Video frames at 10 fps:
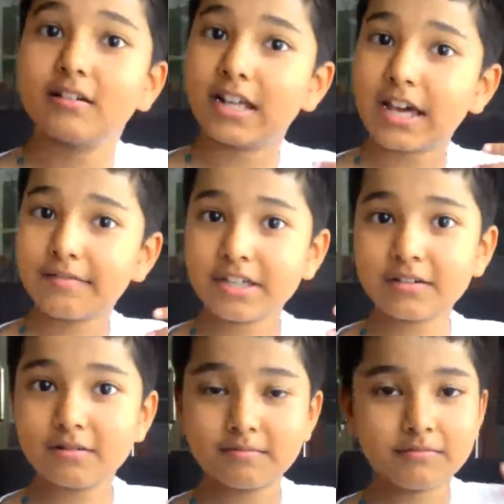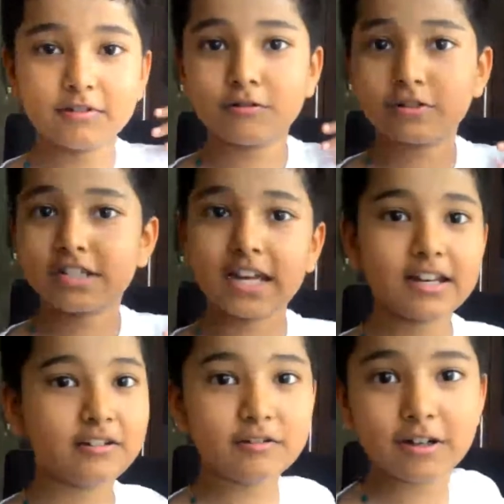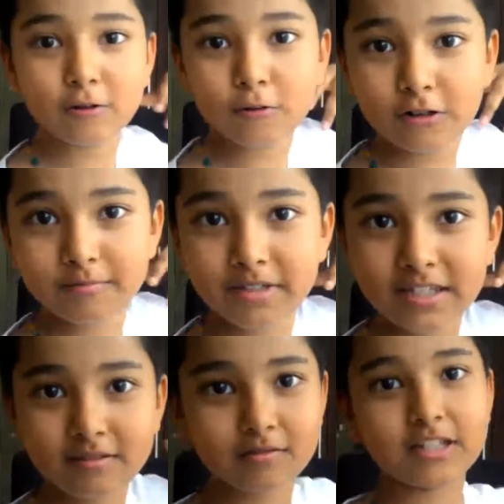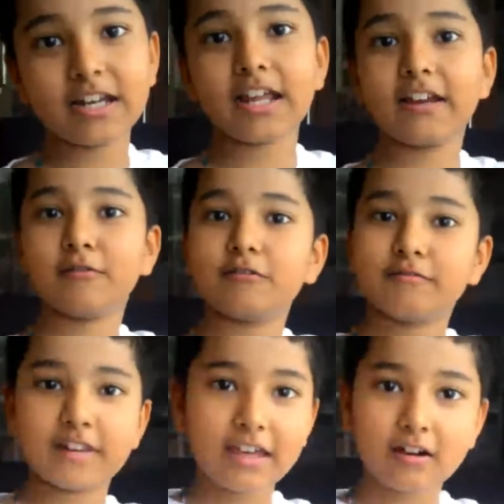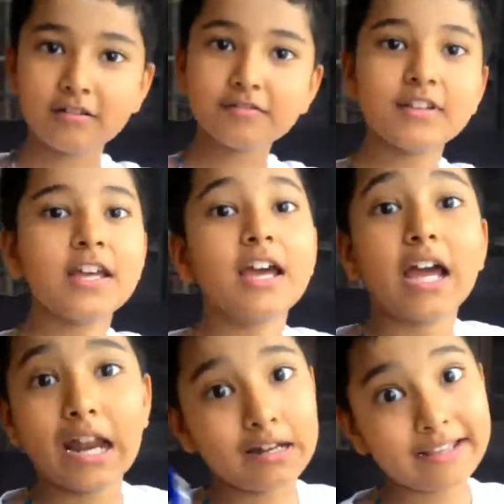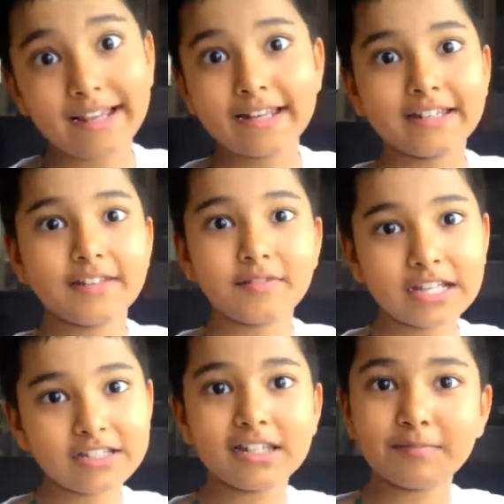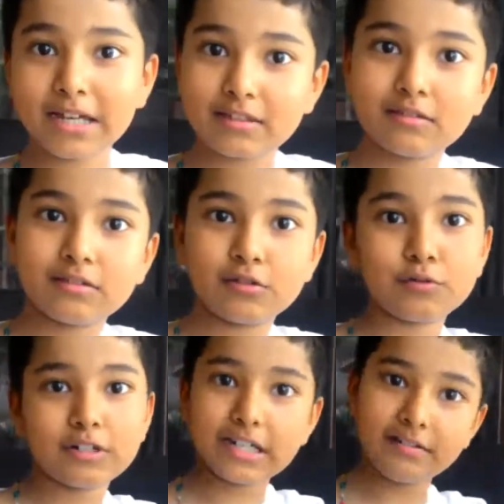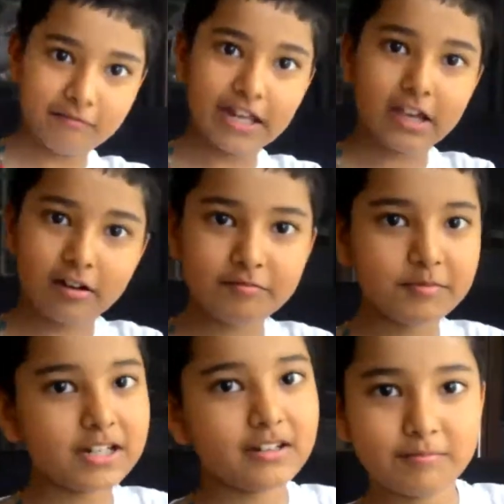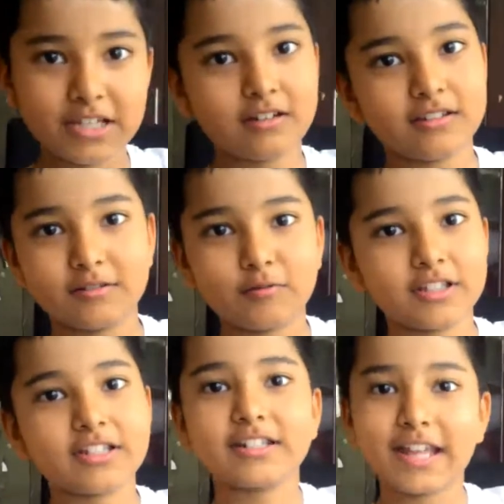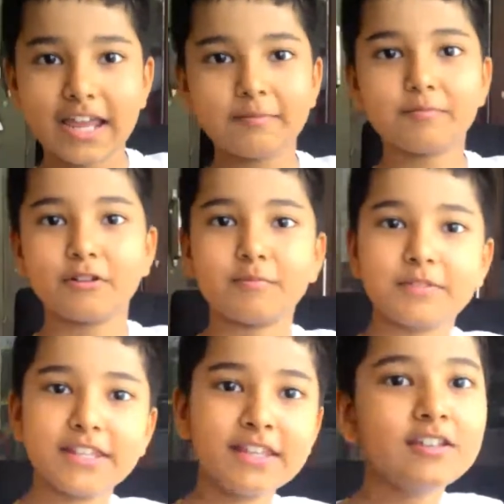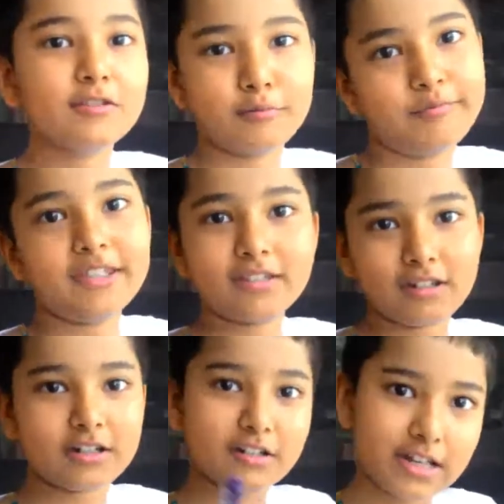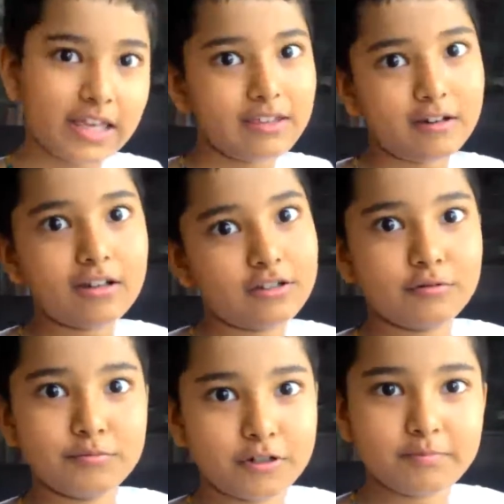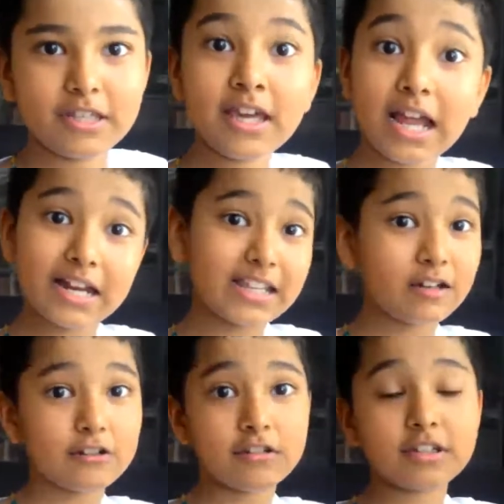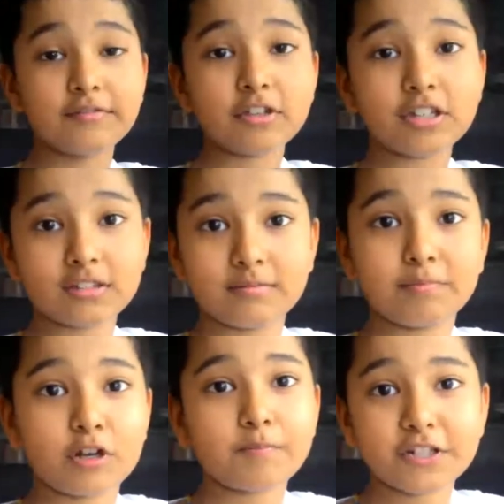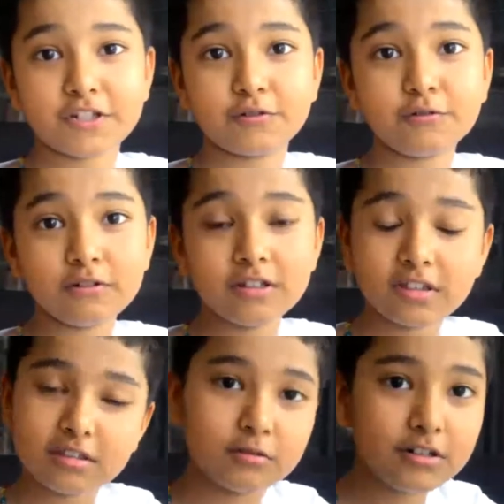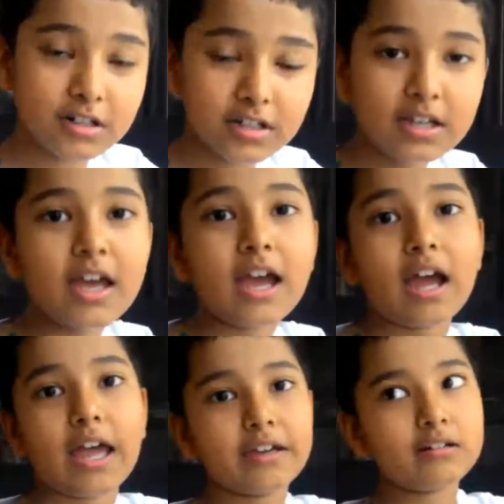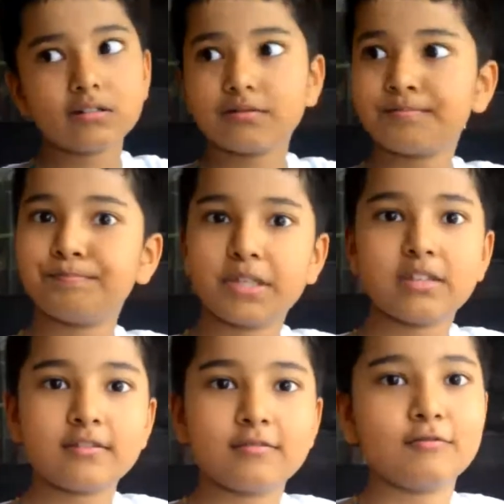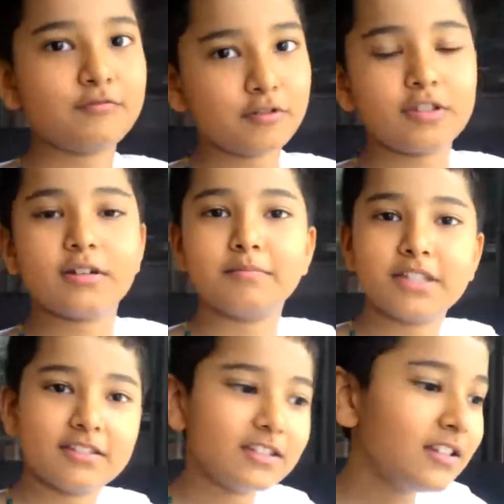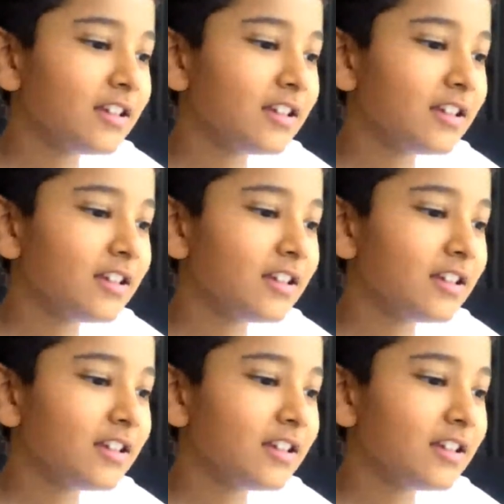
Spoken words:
diving coach had to hold me so that I don't fly off. And then eventually my shoe did fly off because it wasn't tied properly. So be sure to tie your shoe properly. And they also give you a proper suit. I got a pink suit for some reason.